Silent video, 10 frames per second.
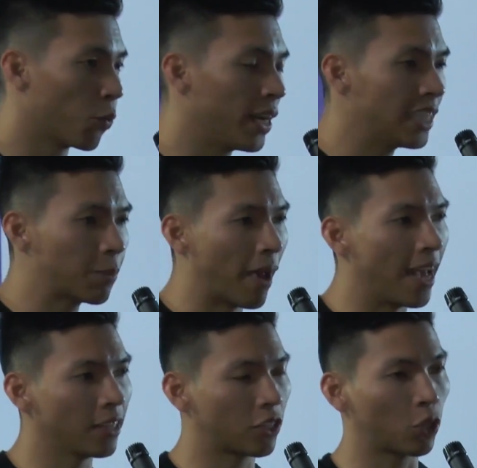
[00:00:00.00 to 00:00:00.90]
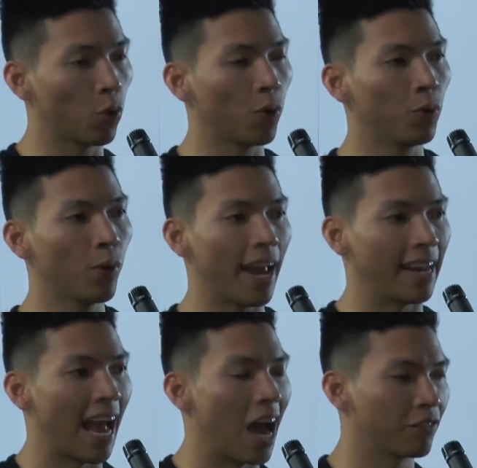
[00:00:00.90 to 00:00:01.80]
We spend
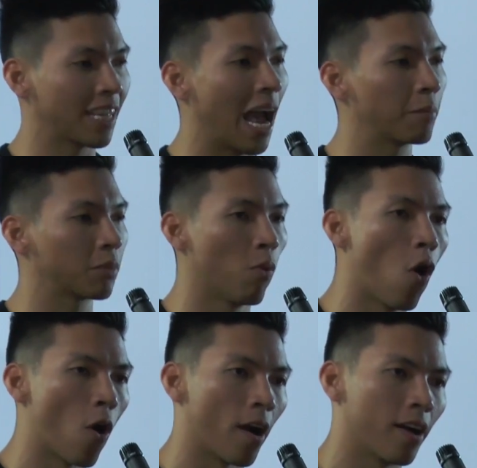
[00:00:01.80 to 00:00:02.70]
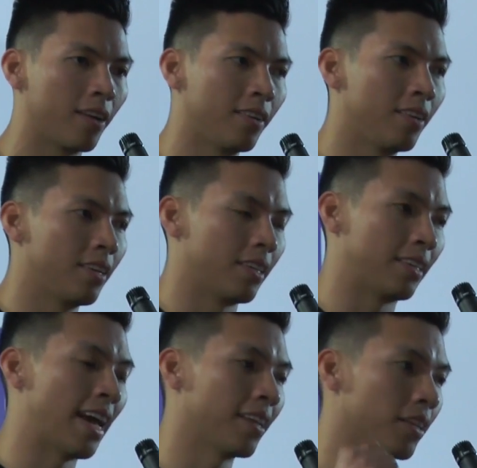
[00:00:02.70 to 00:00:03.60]
2.5 times more
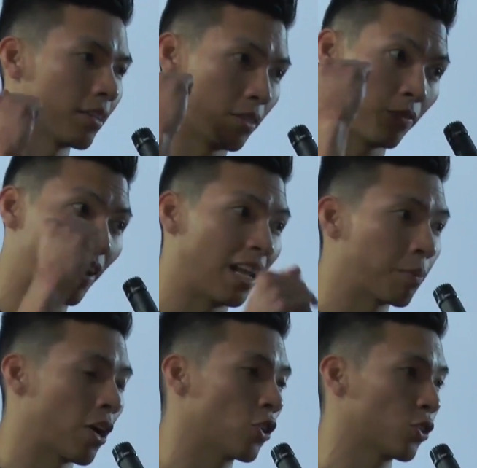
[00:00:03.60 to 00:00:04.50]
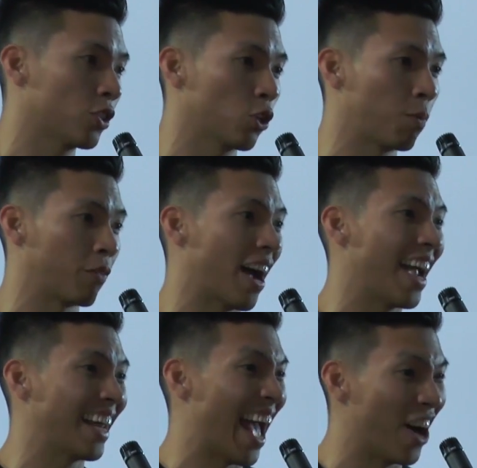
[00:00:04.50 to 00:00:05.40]
than the developed countries who
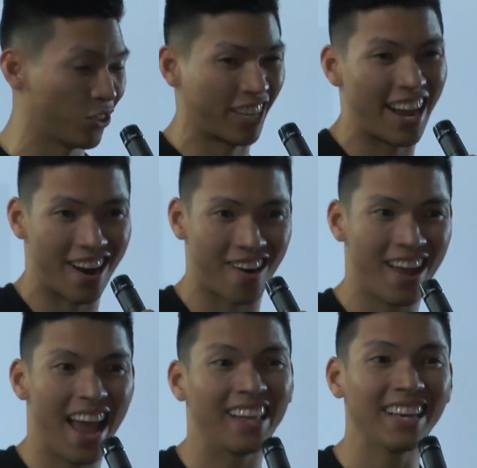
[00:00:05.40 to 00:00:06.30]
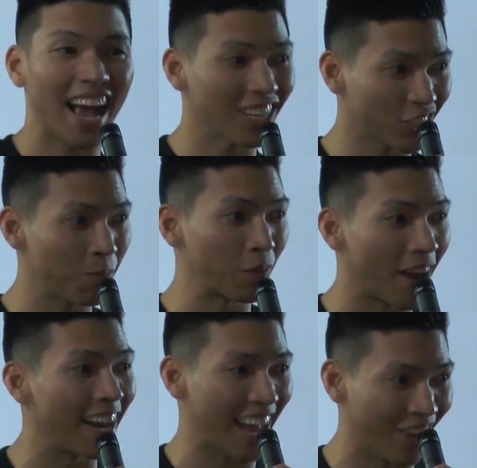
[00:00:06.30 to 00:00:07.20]
provide health care. And they actually
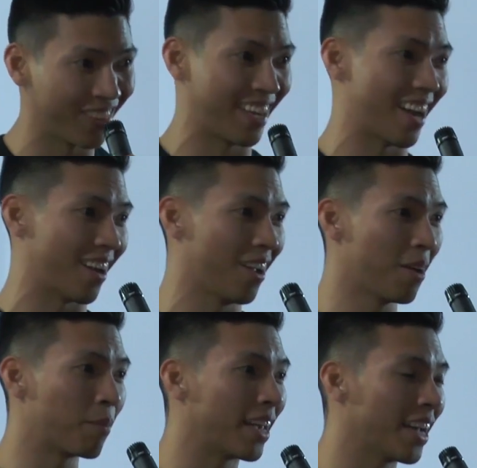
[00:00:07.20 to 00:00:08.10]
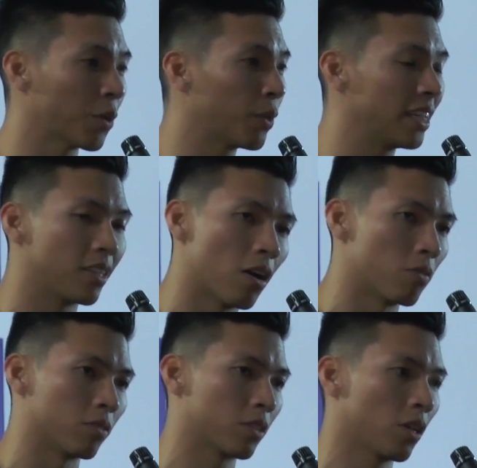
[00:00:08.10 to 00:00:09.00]
provide health care, but here we
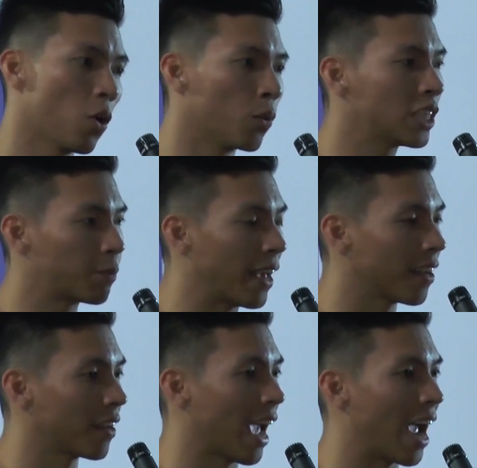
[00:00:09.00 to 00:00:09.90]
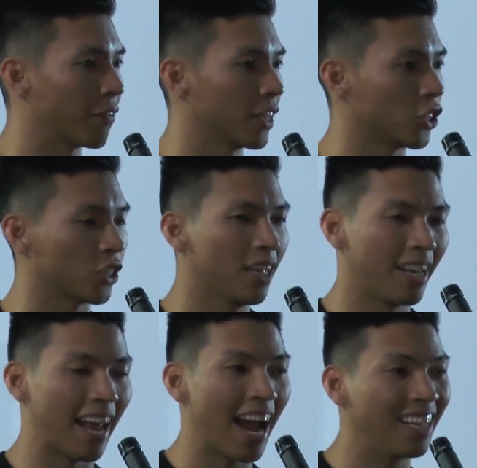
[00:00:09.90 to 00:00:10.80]
don't. We spend on average
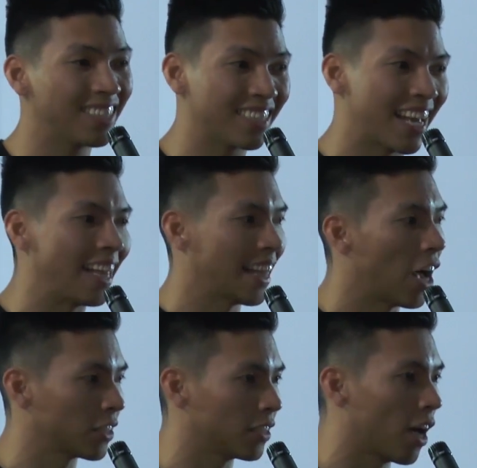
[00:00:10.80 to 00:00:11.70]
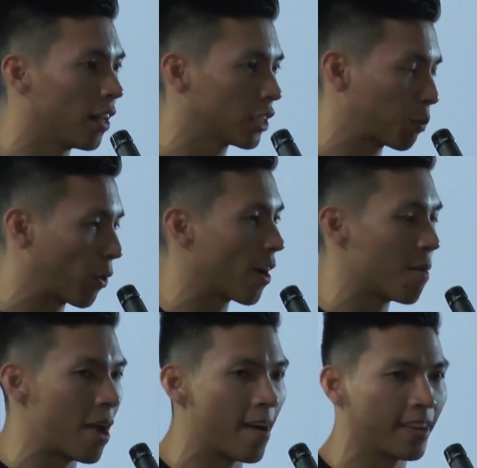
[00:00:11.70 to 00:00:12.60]
$9,000 to $10,000 per
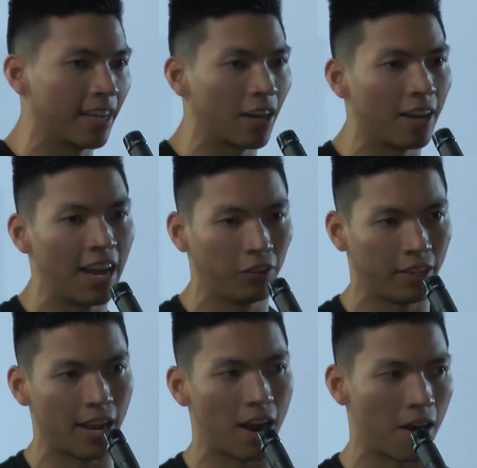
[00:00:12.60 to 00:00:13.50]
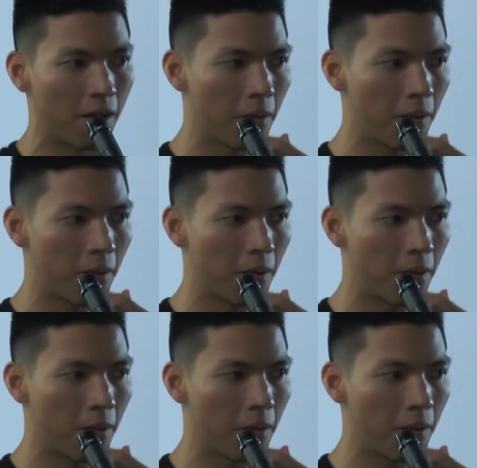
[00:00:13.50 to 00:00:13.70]
American on healthcare.